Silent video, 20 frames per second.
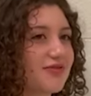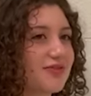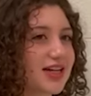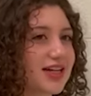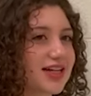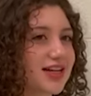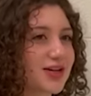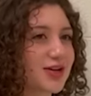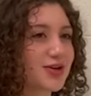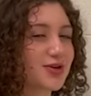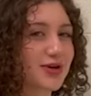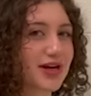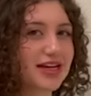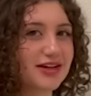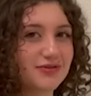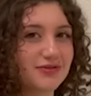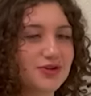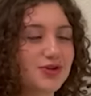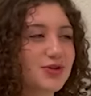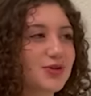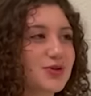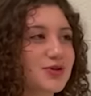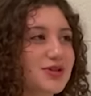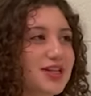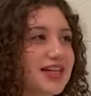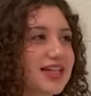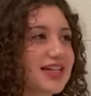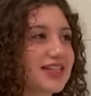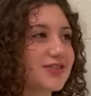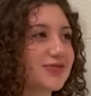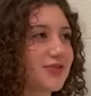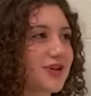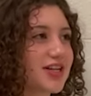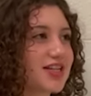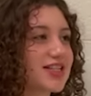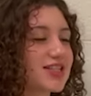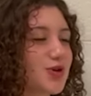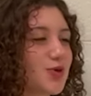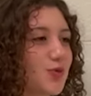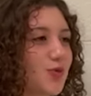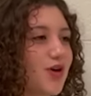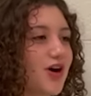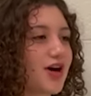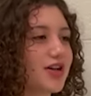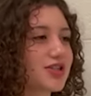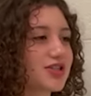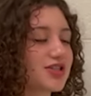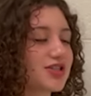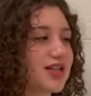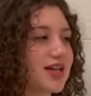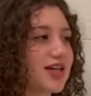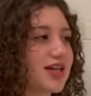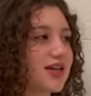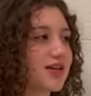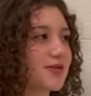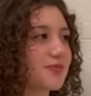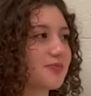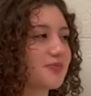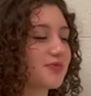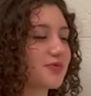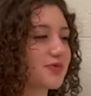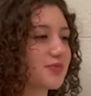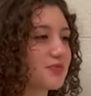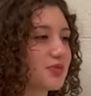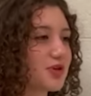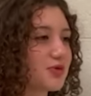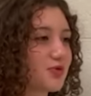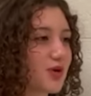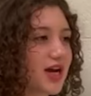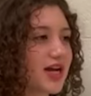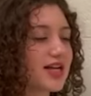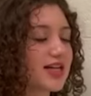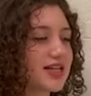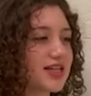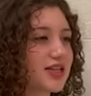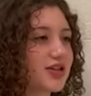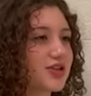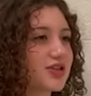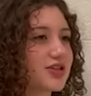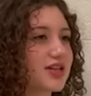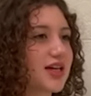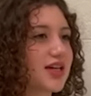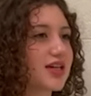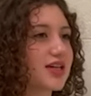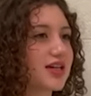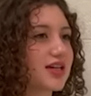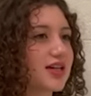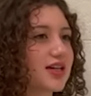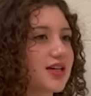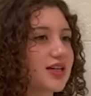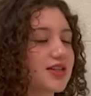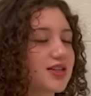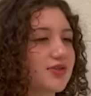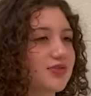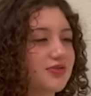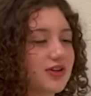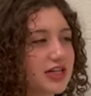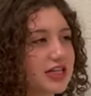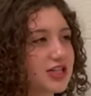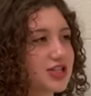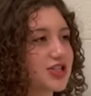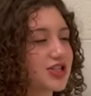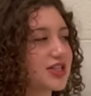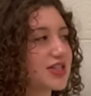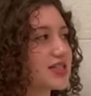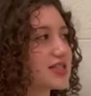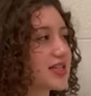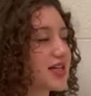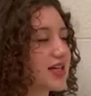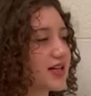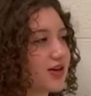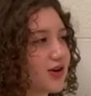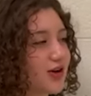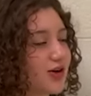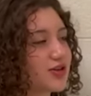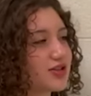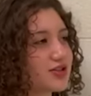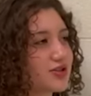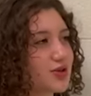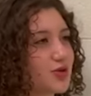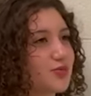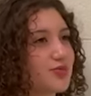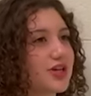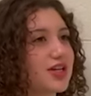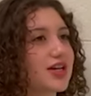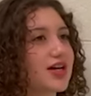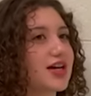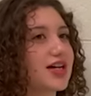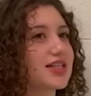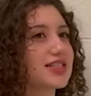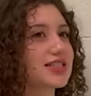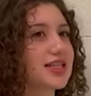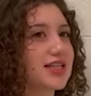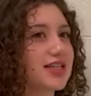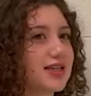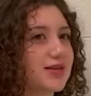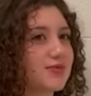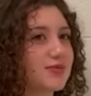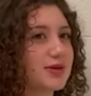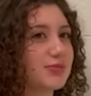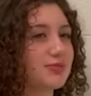like a great view, like it's fun to watch, like be right near like the finishes, and also because they give me